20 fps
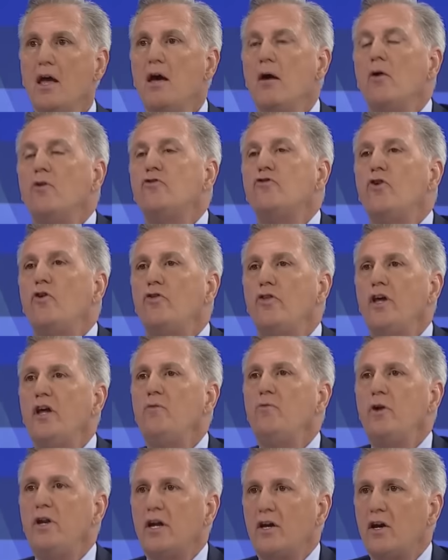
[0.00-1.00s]
So
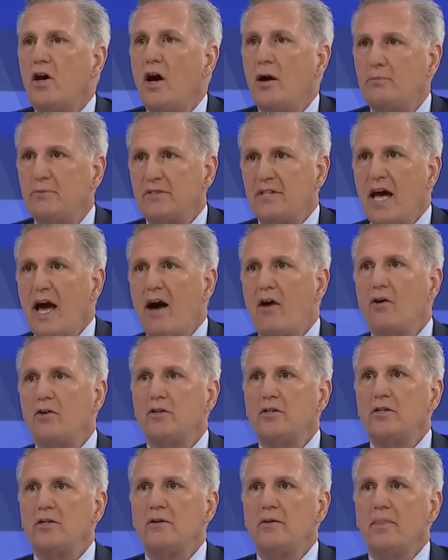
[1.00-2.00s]
then when it comes
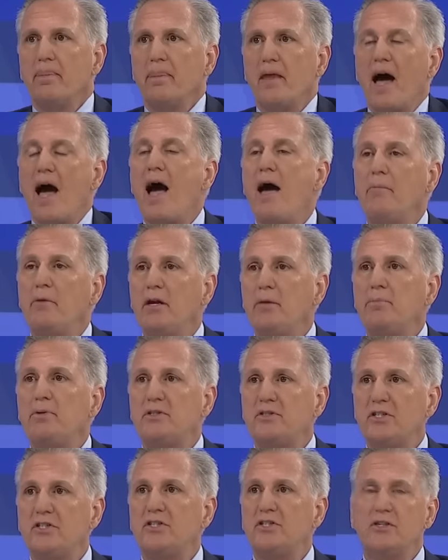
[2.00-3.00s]
out, I'm in a
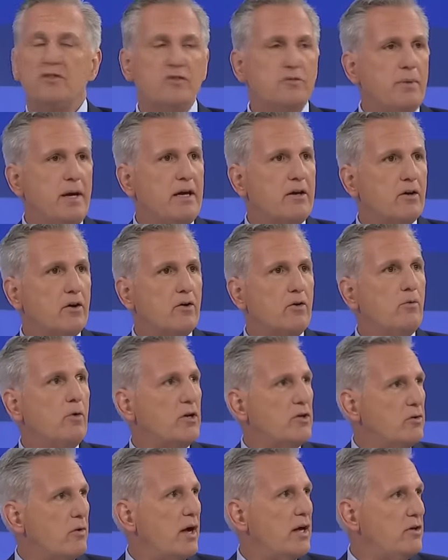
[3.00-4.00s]
position of speaker.
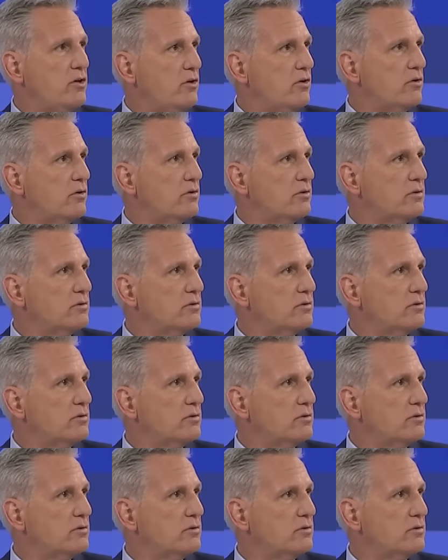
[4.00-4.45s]
What do I do?